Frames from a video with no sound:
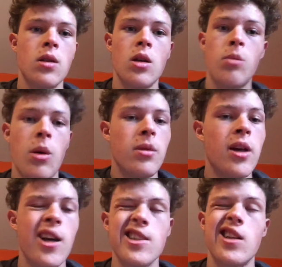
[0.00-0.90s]
Probably not,
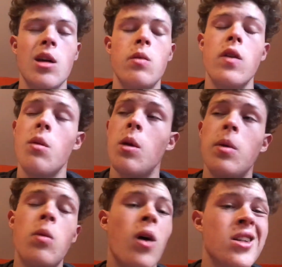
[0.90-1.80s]
because there's not going to be very many people
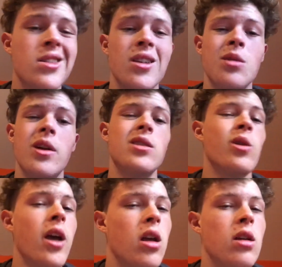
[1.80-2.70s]
watching this, but it's okay.